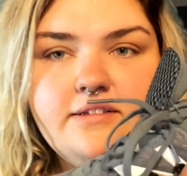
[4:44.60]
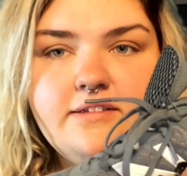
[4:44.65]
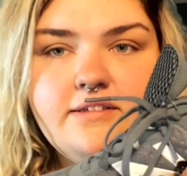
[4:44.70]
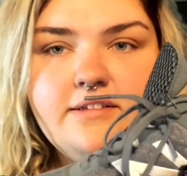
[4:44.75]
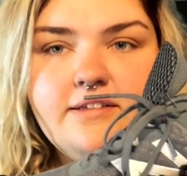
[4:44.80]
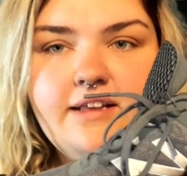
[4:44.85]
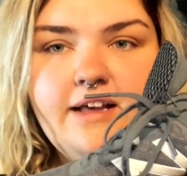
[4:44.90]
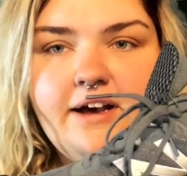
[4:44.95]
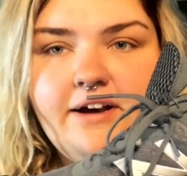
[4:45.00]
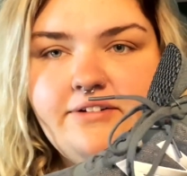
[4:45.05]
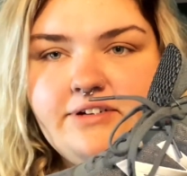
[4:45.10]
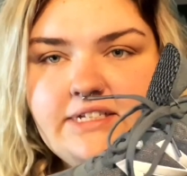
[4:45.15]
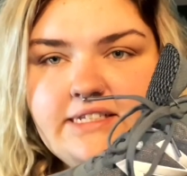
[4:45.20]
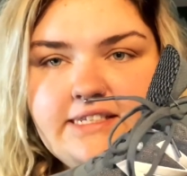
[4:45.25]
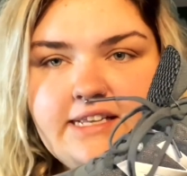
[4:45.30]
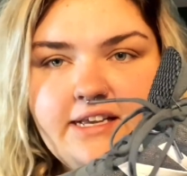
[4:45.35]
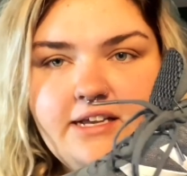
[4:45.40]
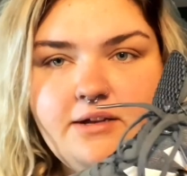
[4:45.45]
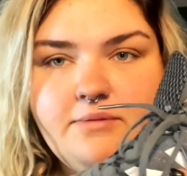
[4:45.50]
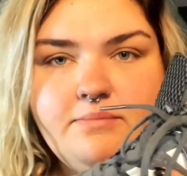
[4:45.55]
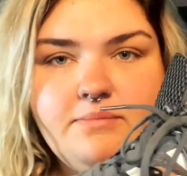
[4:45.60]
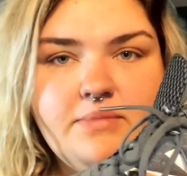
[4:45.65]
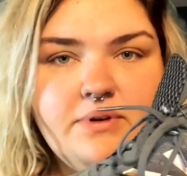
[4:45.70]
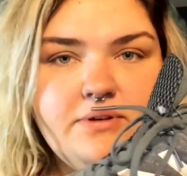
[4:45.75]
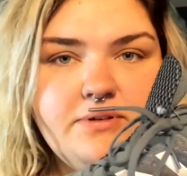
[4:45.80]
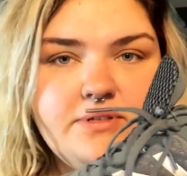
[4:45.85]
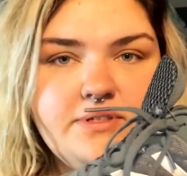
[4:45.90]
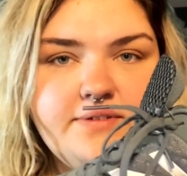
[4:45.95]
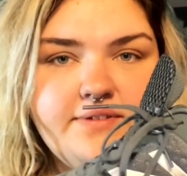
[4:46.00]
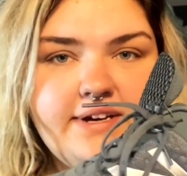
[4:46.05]
I would just say I'm
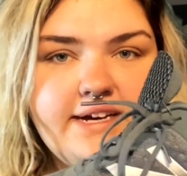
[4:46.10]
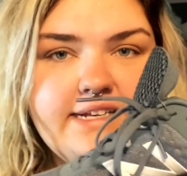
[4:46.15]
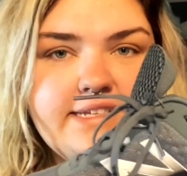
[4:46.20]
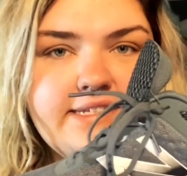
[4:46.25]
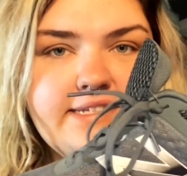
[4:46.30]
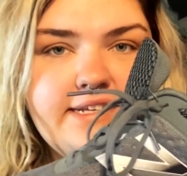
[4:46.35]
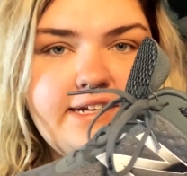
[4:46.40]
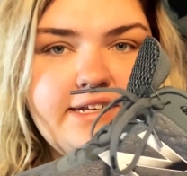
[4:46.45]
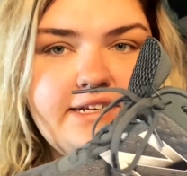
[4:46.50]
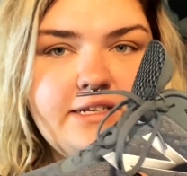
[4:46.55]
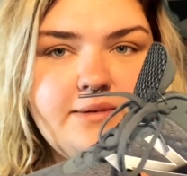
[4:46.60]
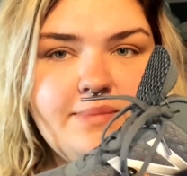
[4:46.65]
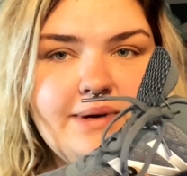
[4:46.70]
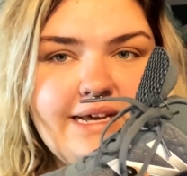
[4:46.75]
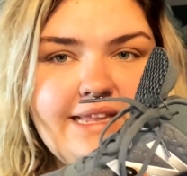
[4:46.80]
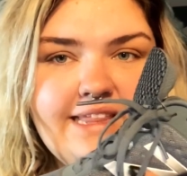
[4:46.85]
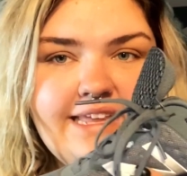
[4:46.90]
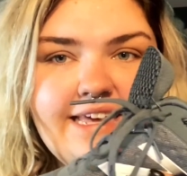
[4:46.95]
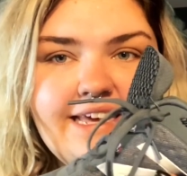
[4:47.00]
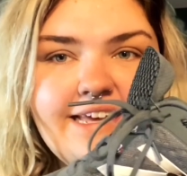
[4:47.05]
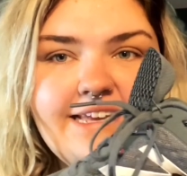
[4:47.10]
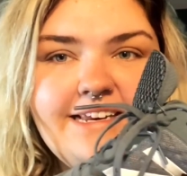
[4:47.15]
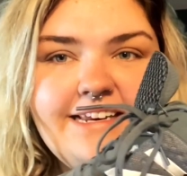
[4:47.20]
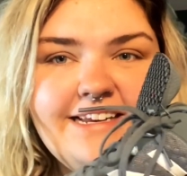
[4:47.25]
most fascinated by the end.